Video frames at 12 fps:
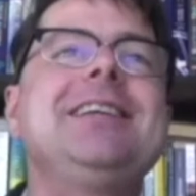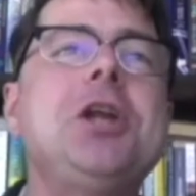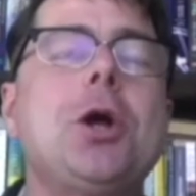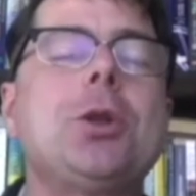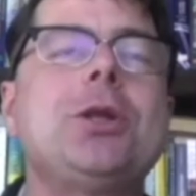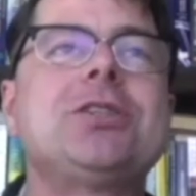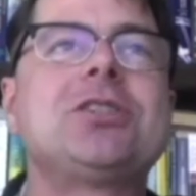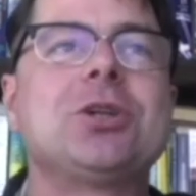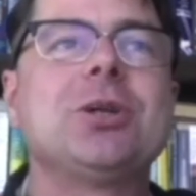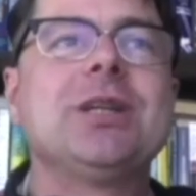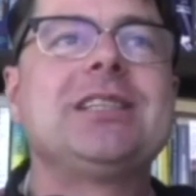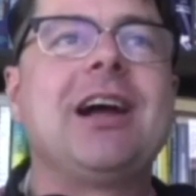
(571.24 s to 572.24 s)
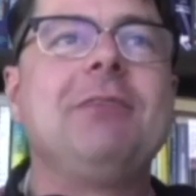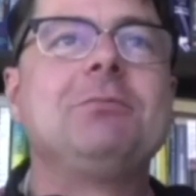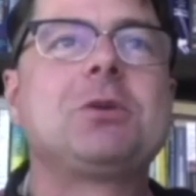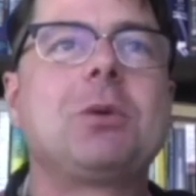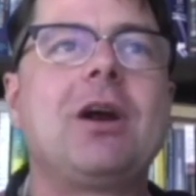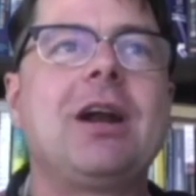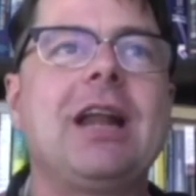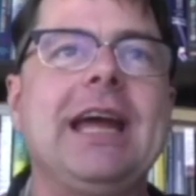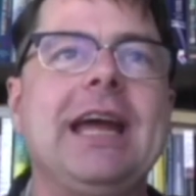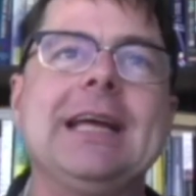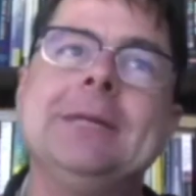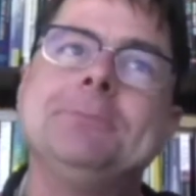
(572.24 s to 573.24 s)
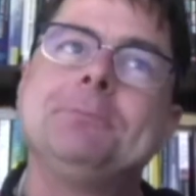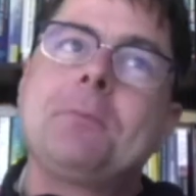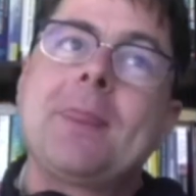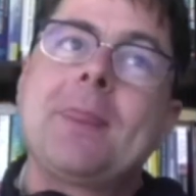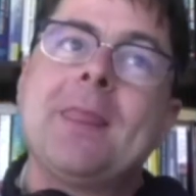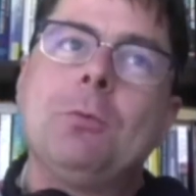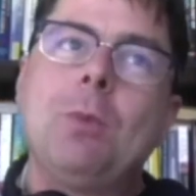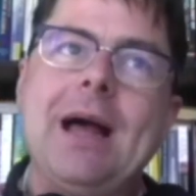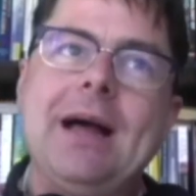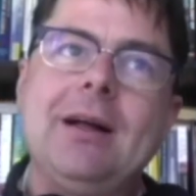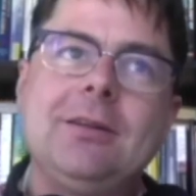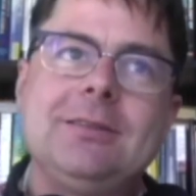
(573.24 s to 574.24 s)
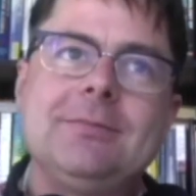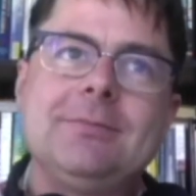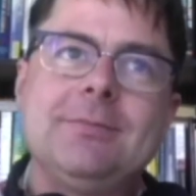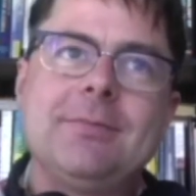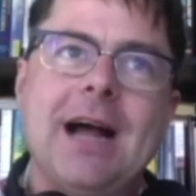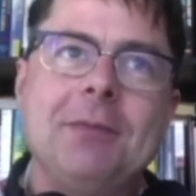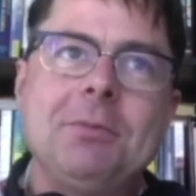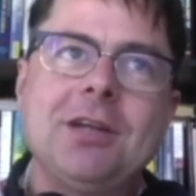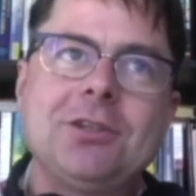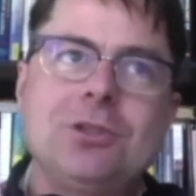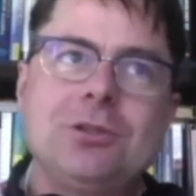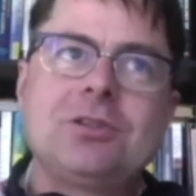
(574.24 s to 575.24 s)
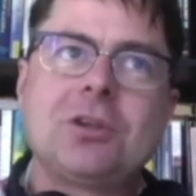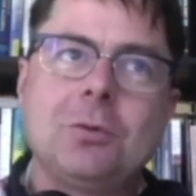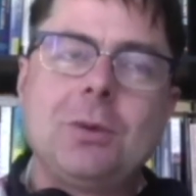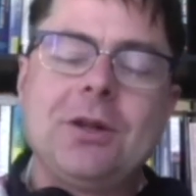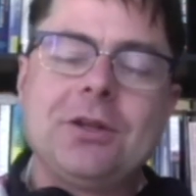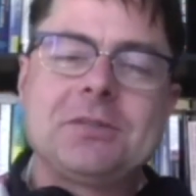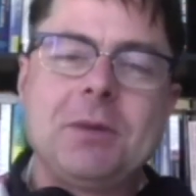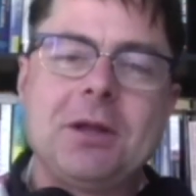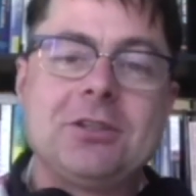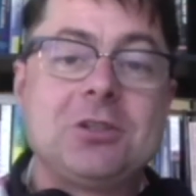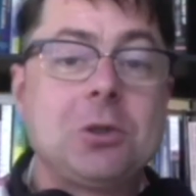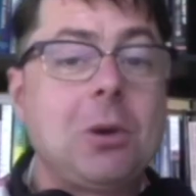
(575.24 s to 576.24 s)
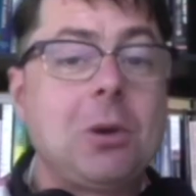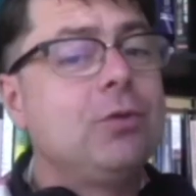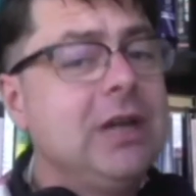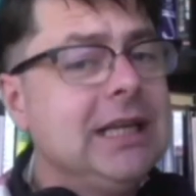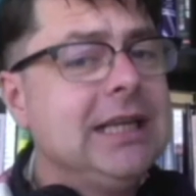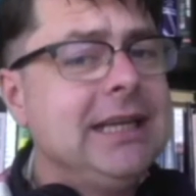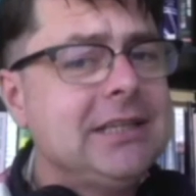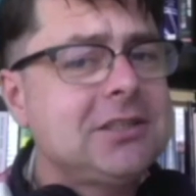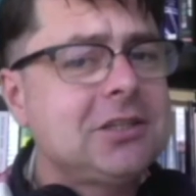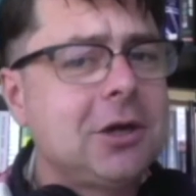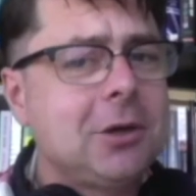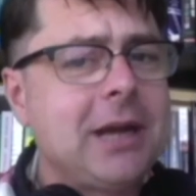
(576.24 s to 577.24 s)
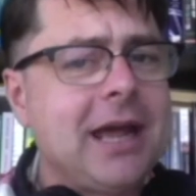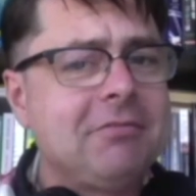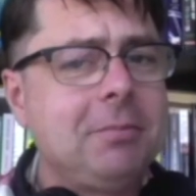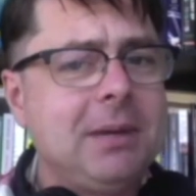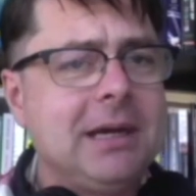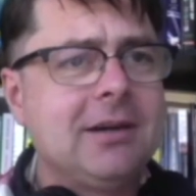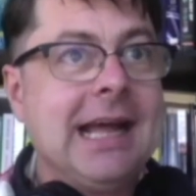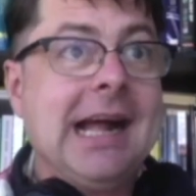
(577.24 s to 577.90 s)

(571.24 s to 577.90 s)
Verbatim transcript: you know there's certainly times where like, well, I'm not doing so well this month. Do I really need to go and have a beer?